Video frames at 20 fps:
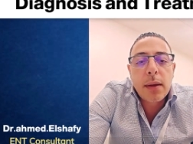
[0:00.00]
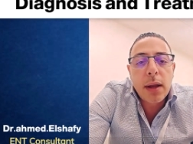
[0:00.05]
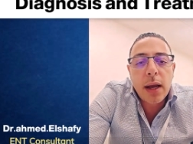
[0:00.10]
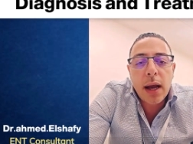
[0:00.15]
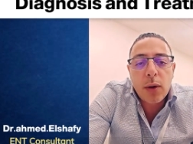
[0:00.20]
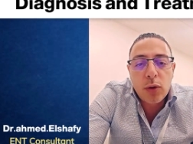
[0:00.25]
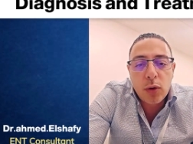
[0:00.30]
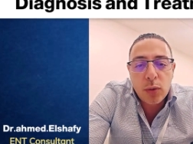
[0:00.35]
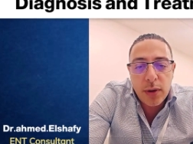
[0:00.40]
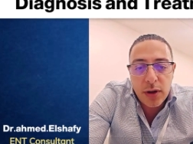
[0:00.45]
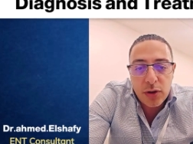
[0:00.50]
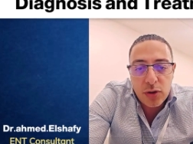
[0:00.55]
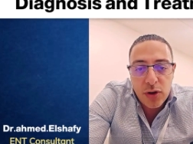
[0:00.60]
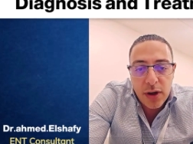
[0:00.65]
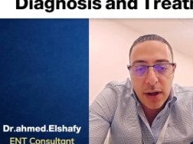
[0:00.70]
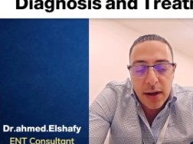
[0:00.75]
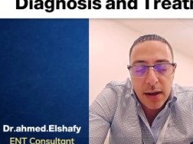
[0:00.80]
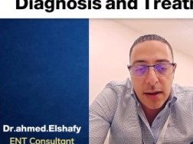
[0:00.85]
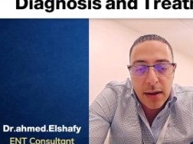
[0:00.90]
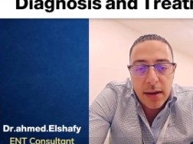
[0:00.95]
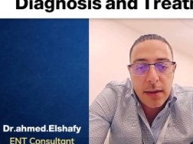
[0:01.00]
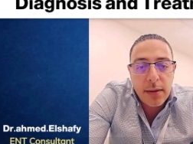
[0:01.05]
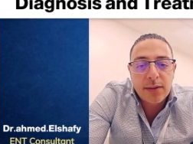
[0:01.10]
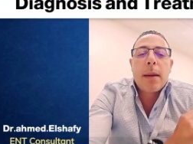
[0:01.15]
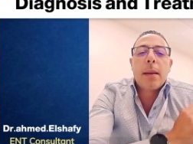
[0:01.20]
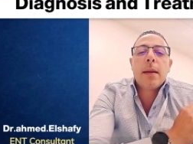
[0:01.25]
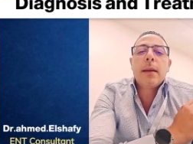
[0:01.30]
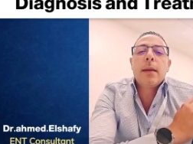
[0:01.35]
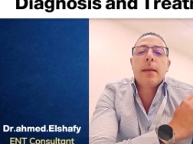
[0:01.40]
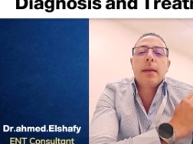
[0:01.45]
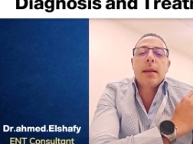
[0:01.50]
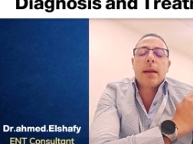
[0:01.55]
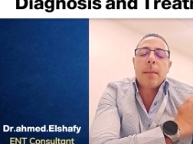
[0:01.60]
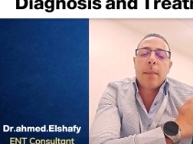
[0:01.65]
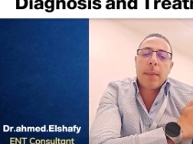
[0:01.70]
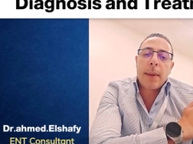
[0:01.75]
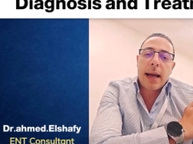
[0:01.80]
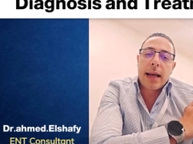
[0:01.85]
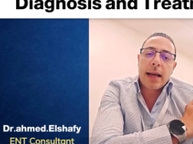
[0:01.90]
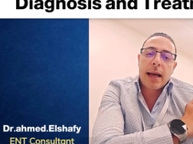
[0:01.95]
How do we treat it? The
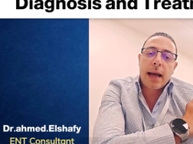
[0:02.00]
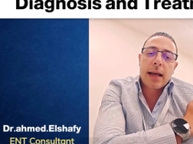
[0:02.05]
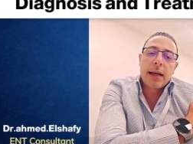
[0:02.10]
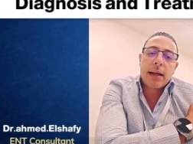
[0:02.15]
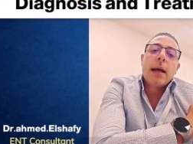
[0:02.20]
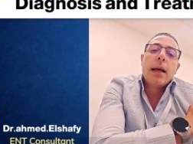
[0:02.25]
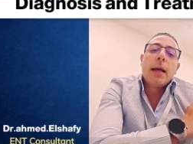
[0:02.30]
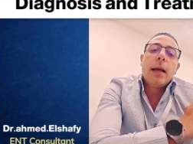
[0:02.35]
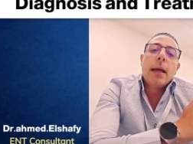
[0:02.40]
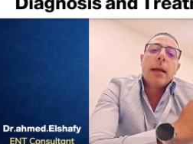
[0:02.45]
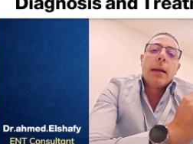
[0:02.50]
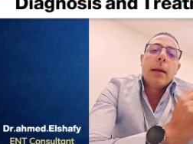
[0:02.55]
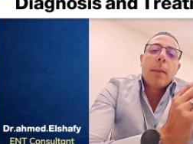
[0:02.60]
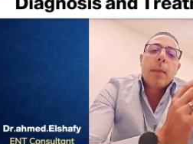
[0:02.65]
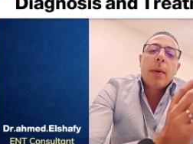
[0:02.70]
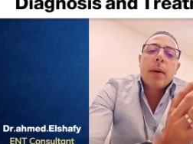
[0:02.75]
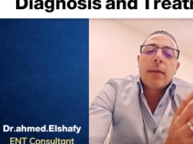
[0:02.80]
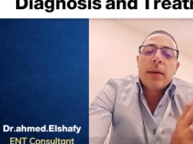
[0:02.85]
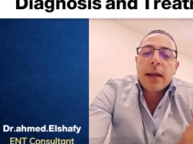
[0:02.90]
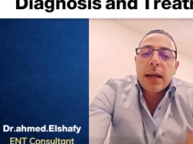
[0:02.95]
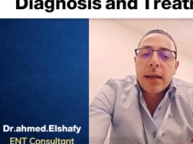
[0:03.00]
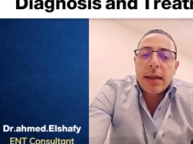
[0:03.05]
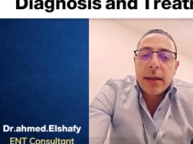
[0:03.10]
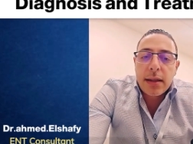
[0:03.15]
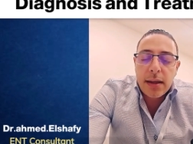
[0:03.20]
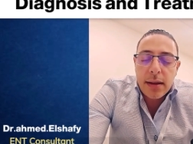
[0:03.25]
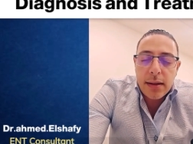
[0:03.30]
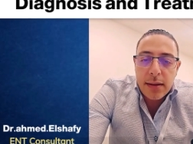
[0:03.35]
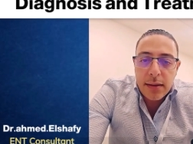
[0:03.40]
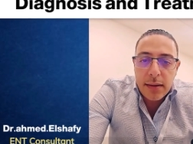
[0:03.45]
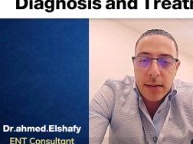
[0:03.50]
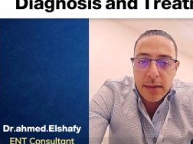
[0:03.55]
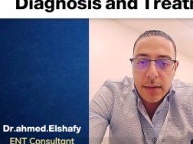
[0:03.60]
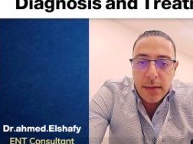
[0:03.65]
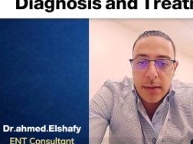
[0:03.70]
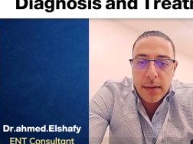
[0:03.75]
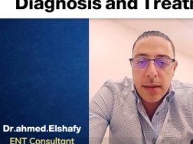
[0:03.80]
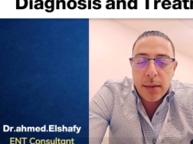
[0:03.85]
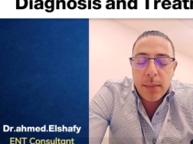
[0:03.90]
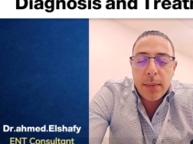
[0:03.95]
main idea is to prevent
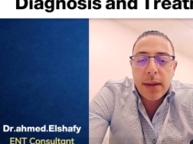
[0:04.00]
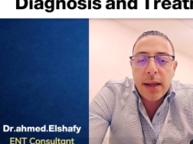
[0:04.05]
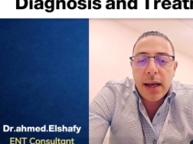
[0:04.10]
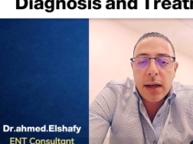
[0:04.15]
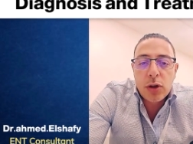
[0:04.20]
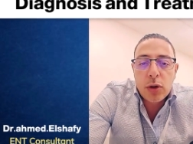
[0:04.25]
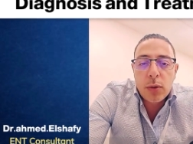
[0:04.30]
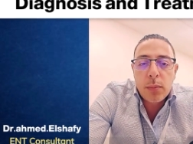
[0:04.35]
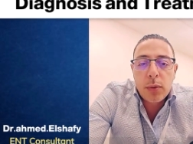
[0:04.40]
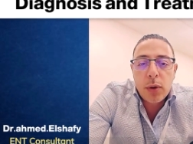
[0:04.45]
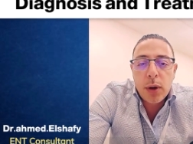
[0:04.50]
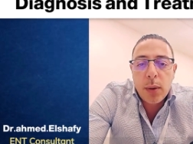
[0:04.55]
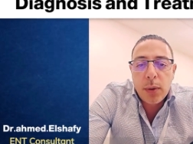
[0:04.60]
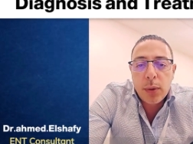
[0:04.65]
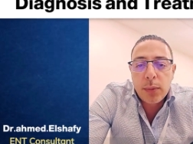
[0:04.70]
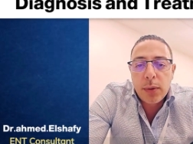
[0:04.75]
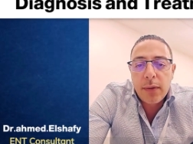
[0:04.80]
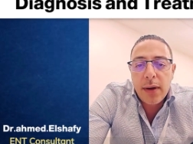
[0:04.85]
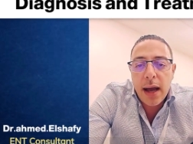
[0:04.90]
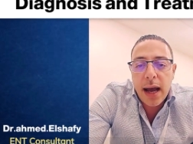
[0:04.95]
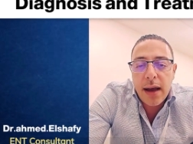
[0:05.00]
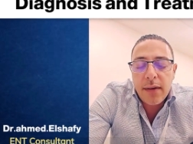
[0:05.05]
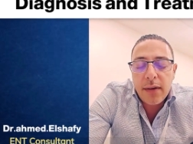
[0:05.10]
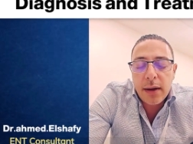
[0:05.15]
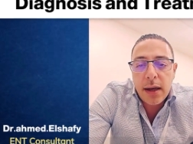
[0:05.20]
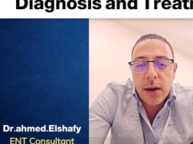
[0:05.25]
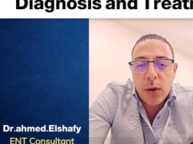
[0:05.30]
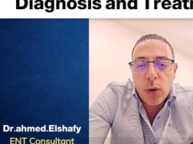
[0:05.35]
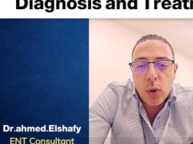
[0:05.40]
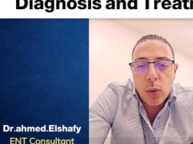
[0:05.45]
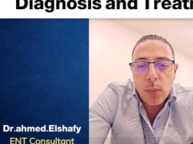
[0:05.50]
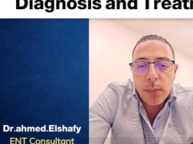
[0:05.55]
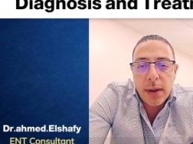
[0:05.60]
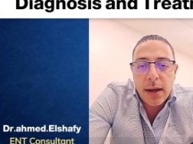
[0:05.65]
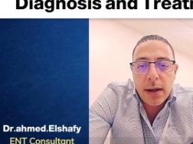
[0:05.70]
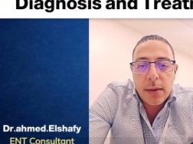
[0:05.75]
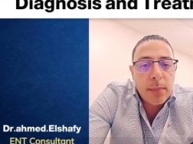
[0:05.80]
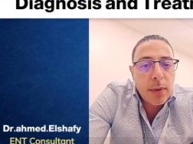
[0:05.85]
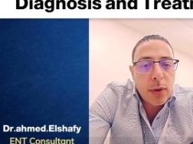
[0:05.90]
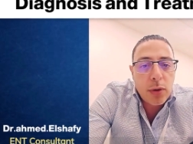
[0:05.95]
the potential problem of having an
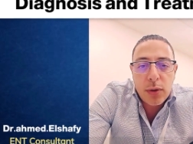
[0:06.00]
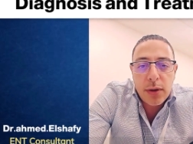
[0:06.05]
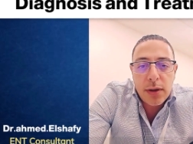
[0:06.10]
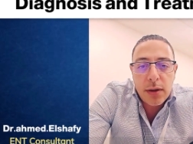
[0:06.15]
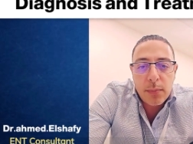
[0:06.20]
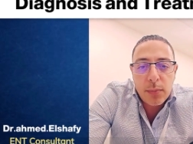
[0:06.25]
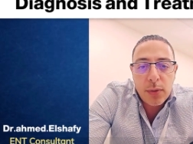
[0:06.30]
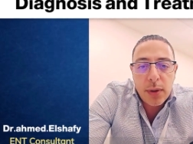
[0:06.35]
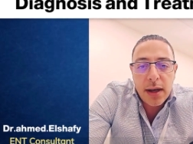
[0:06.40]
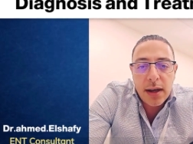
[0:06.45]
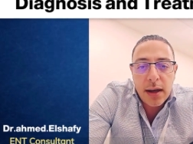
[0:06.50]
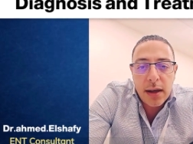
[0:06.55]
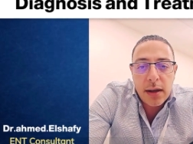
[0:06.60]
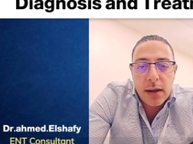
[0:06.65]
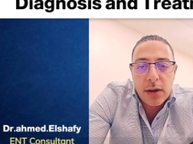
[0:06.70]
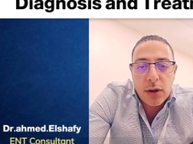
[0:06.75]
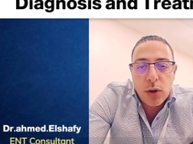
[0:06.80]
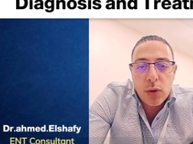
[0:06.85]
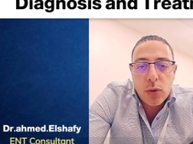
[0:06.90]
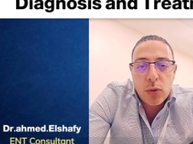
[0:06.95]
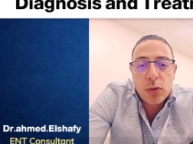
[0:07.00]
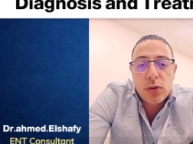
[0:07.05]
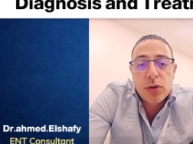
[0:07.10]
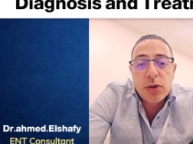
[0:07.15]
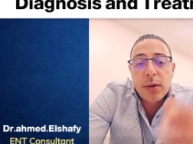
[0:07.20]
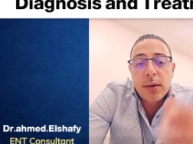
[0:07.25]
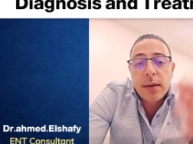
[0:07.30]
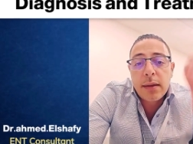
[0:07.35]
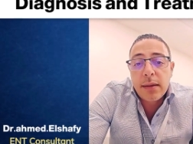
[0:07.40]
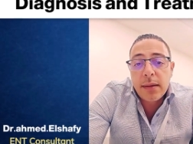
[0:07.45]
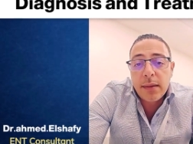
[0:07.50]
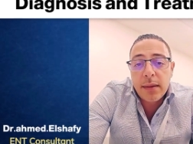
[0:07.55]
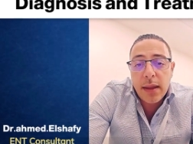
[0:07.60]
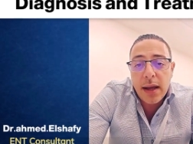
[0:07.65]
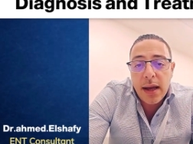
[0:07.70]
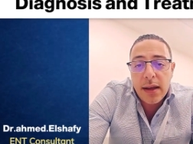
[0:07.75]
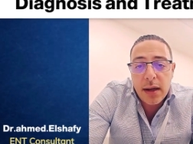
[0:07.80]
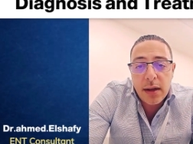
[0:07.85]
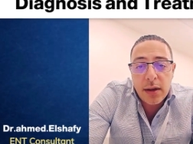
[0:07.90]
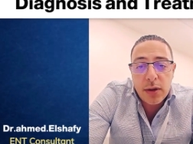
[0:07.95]
opening between the brain and
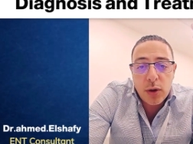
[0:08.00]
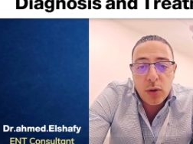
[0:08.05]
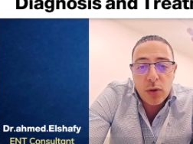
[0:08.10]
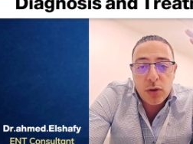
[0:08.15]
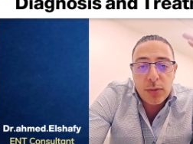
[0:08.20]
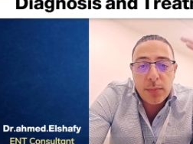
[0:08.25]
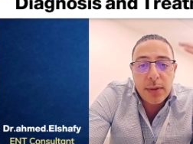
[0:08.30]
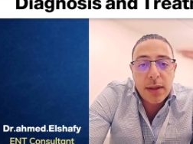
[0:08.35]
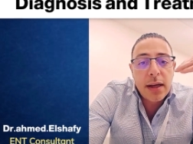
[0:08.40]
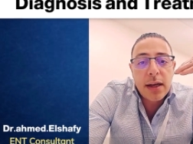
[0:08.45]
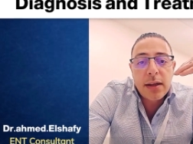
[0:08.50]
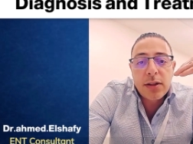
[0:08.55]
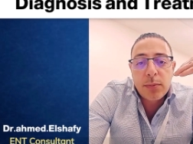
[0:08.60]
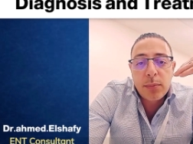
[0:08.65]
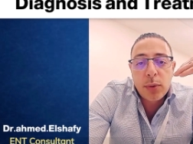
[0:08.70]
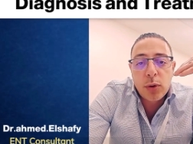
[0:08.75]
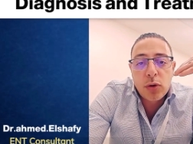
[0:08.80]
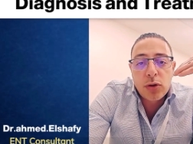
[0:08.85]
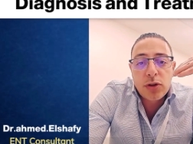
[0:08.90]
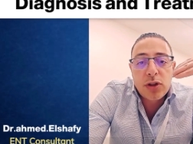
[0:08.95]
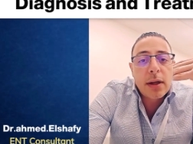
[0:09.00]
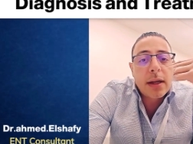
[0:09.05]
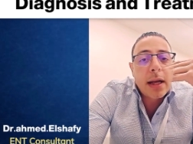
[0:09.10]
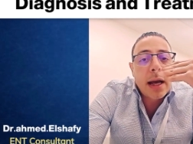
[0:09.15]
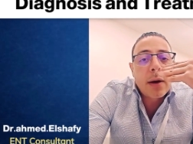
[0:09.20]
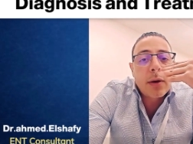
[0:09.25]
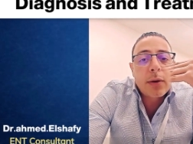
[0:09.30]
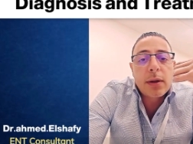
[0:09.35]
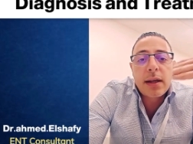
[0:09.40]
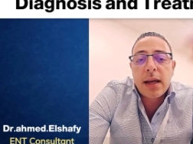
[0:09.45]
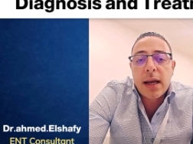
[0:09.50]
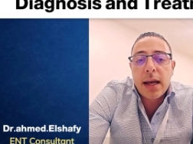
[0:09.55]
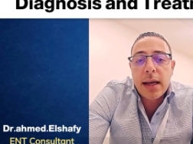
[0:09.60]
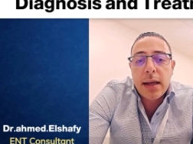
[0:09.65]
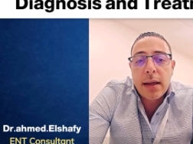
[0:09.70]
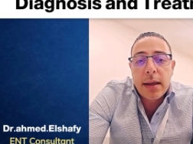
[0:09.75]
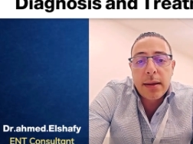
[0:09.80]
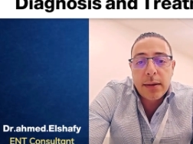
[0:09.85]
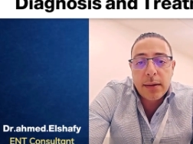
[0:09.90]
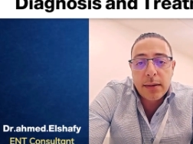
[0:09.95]
the nose being exposed to the
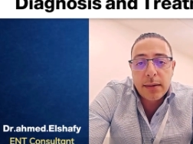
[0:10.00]
outside.